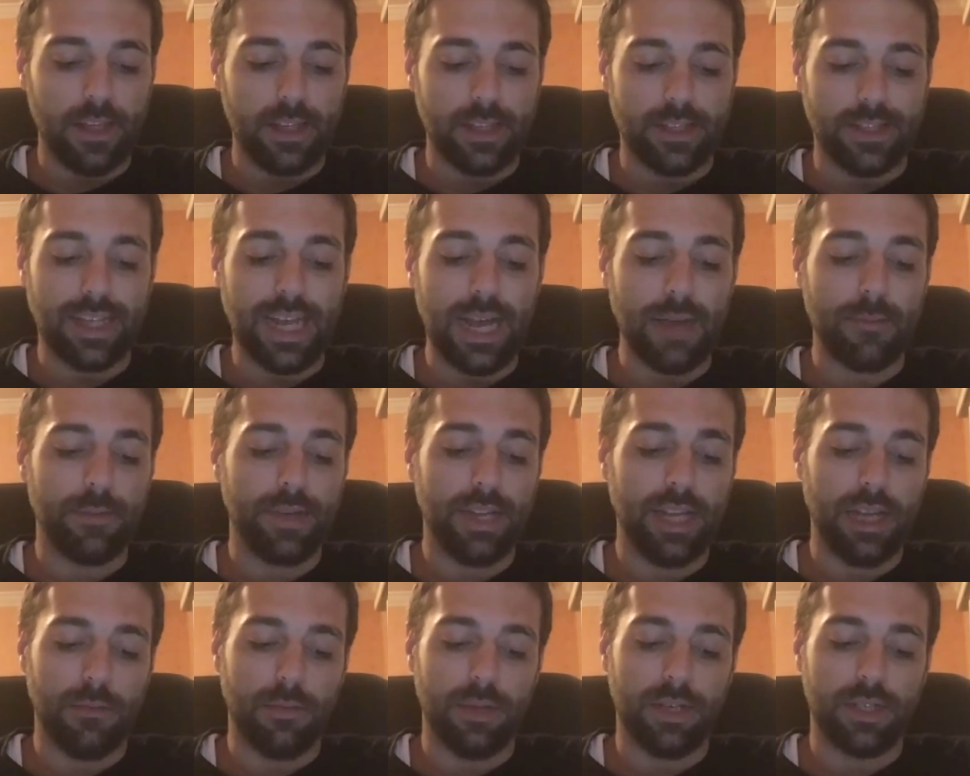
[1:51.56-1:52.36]
Zap
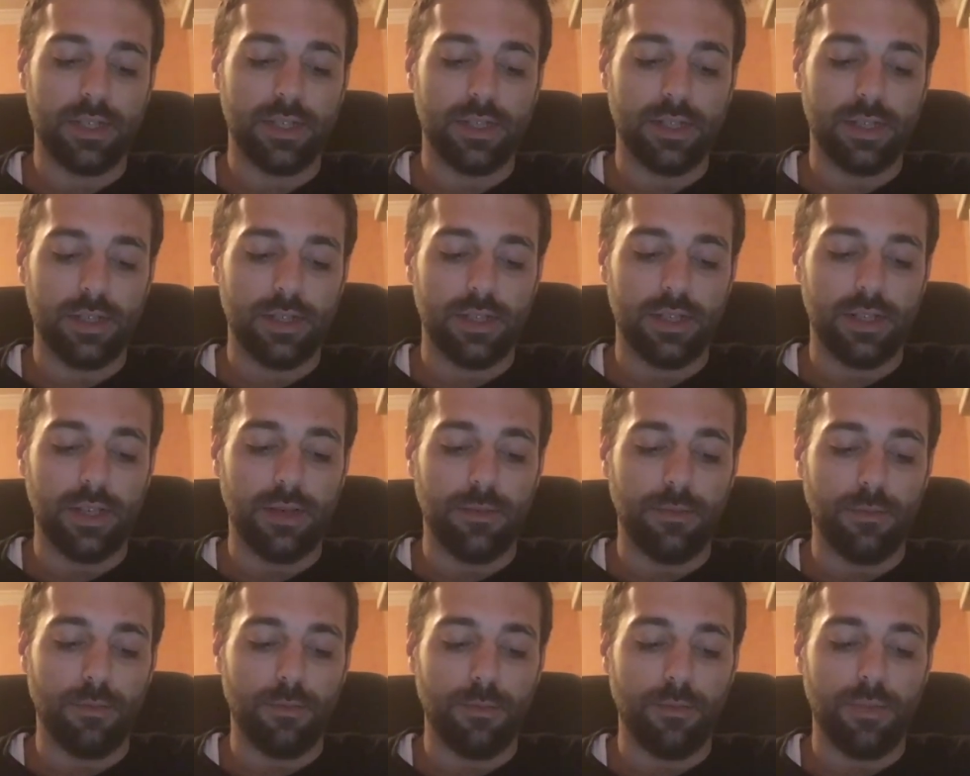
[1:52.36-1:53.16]
damage,
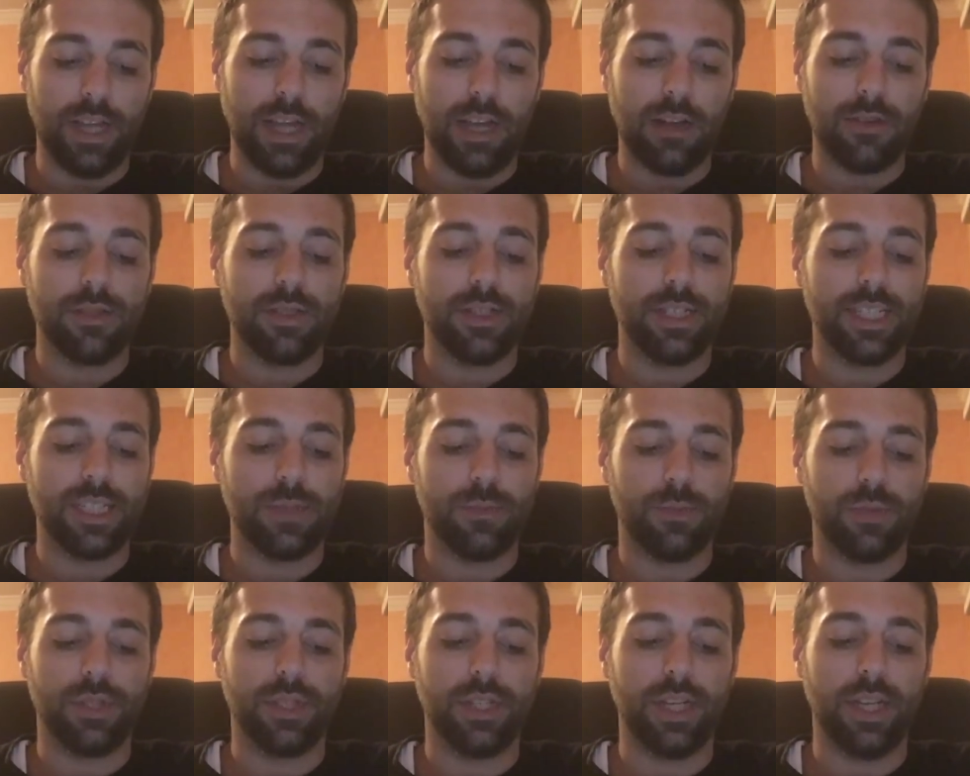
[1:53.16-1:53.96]
down
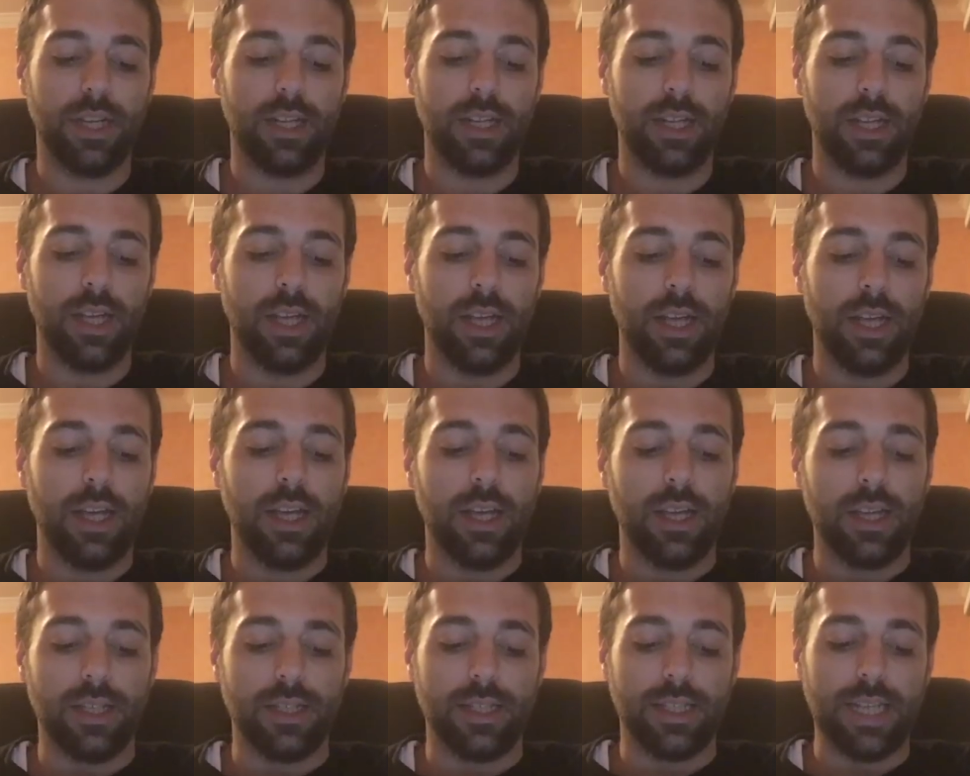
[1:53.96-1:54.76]
6%.
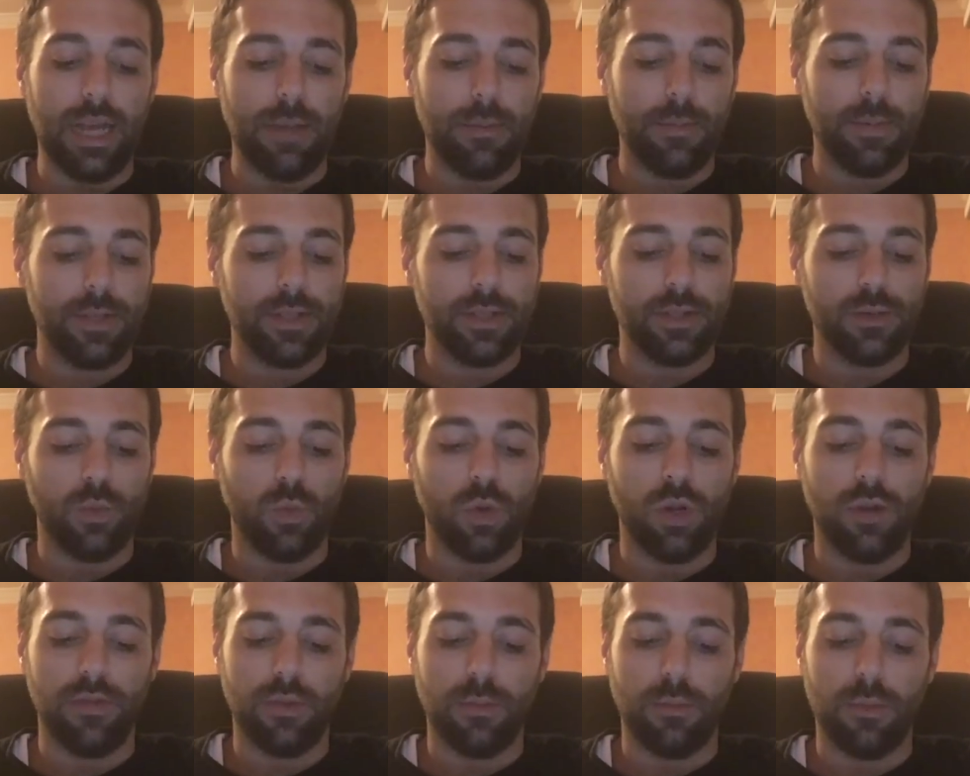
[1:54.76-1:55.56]
Zap has
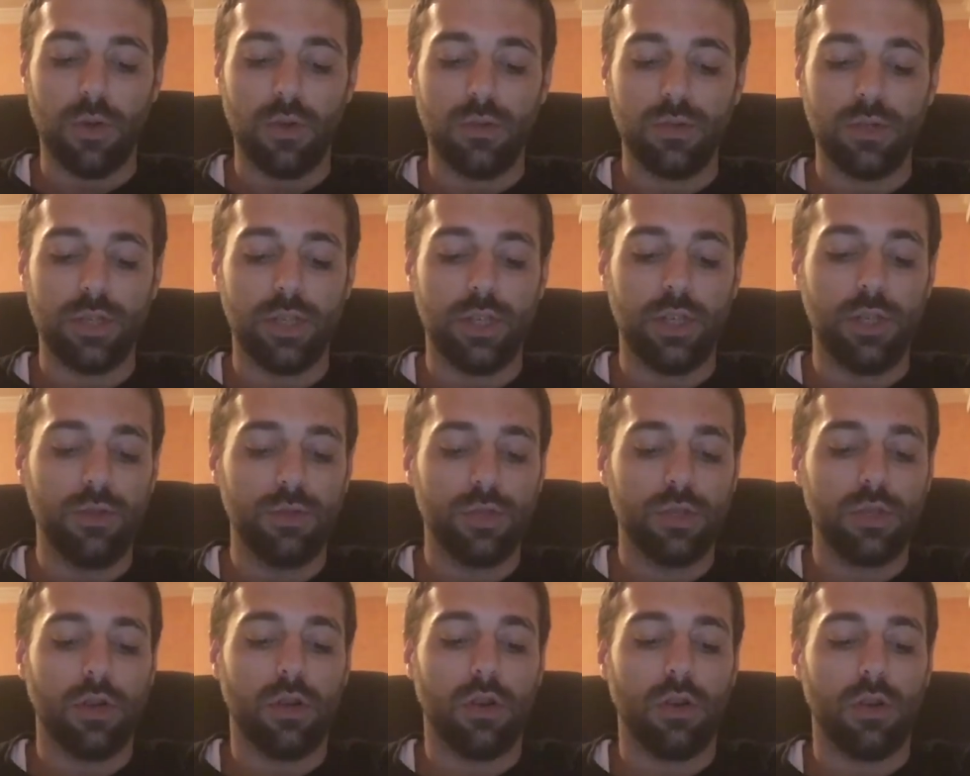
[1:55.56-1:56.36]
one of the most
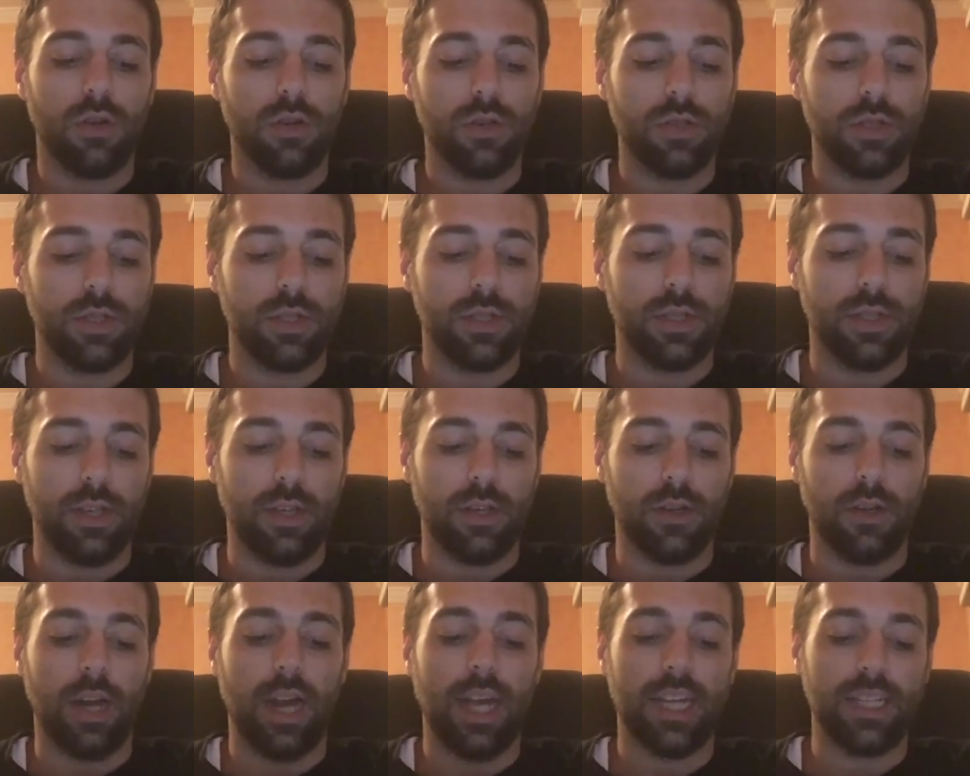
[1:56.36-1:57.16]
used cards,
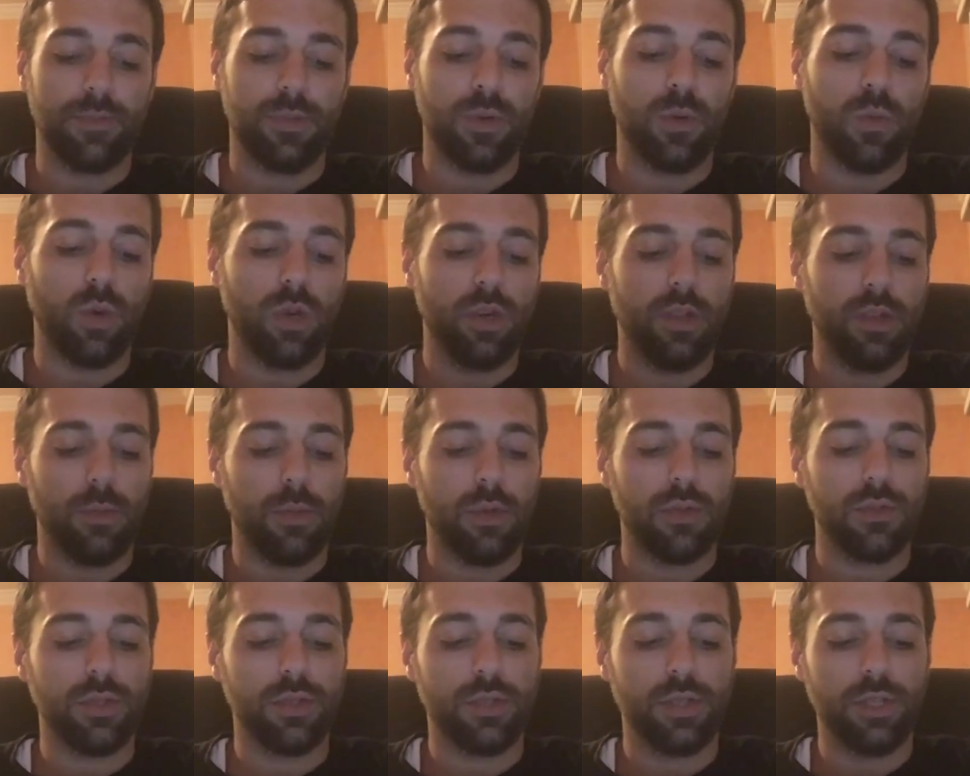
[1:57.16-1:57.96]
or has been one of the
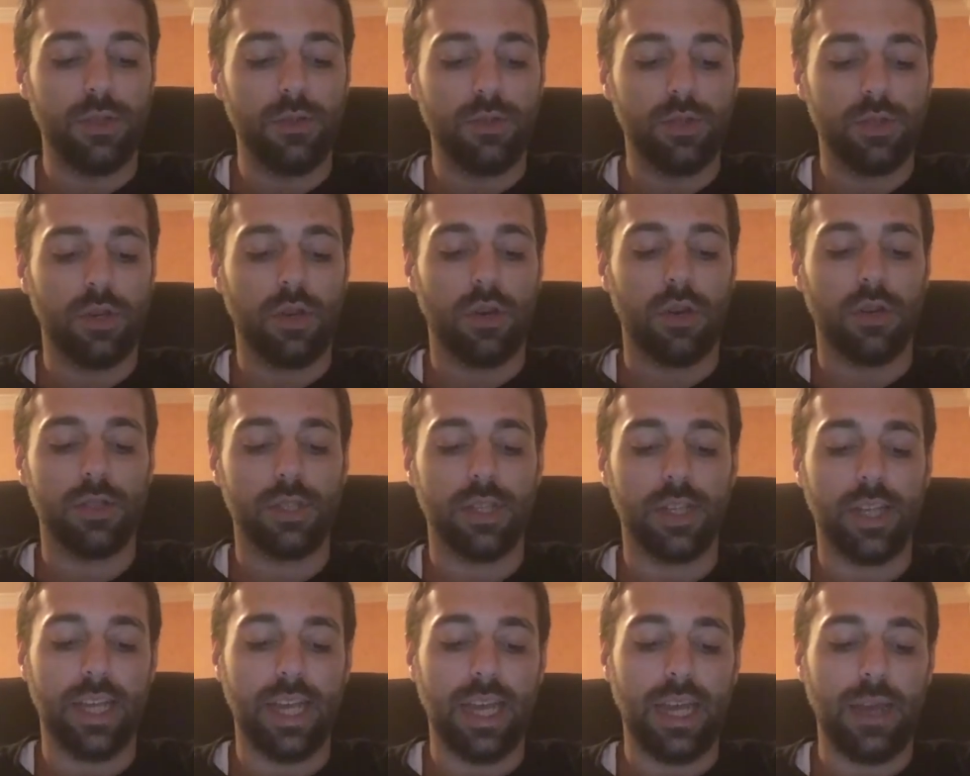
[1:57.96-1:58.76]
most used cards
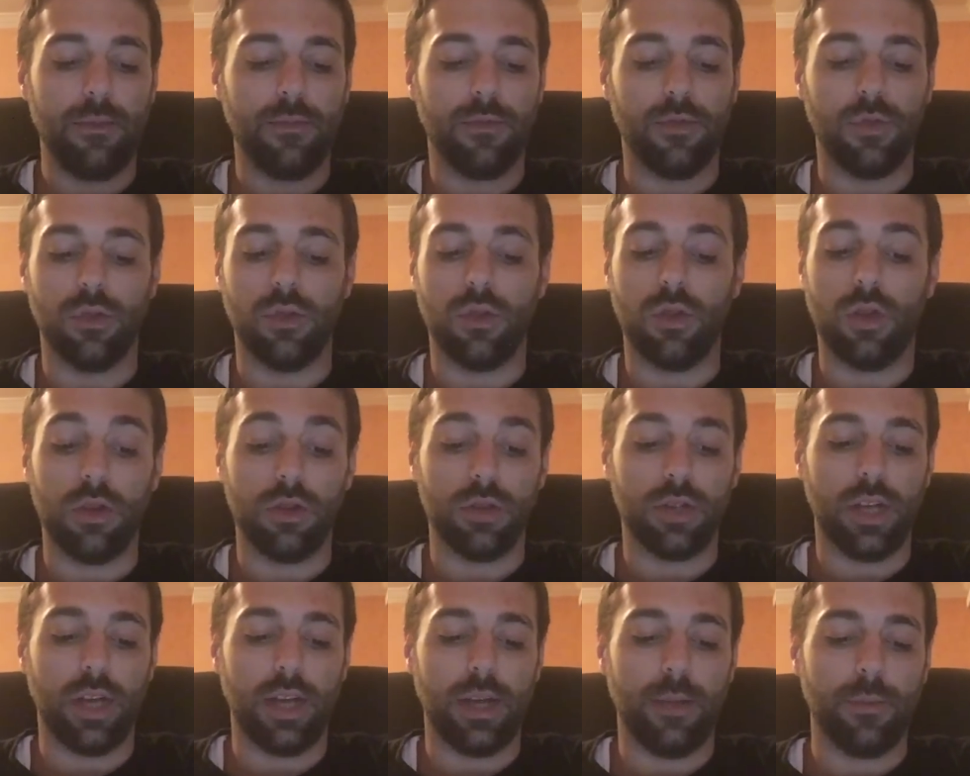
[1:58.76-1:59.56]
in the game for a
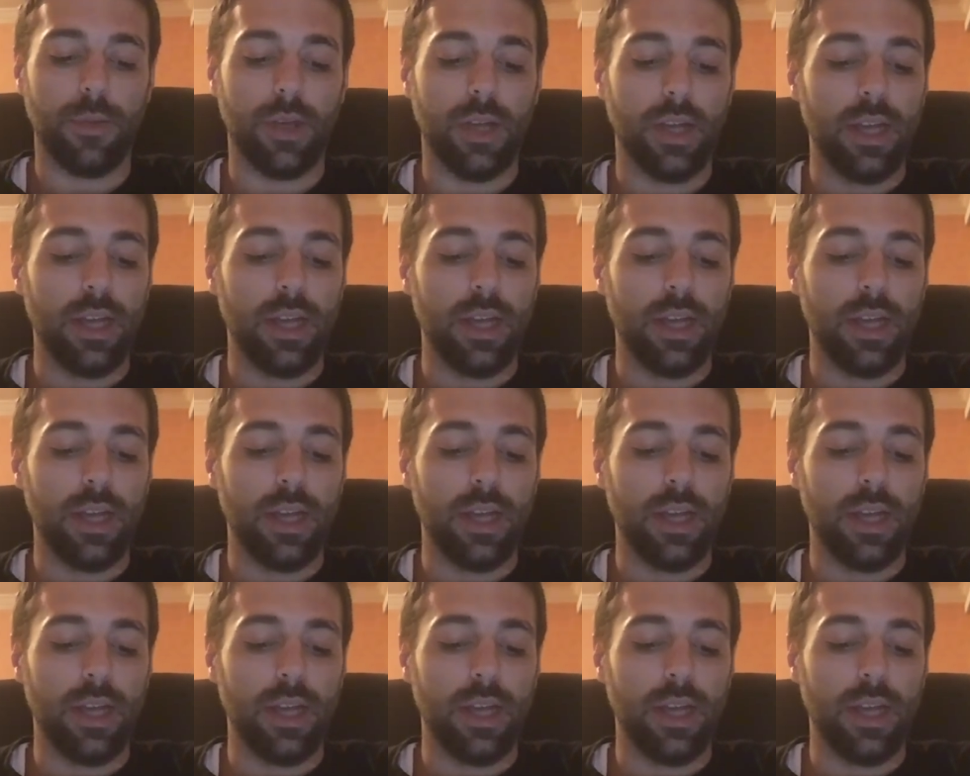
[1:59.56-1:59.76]
long time.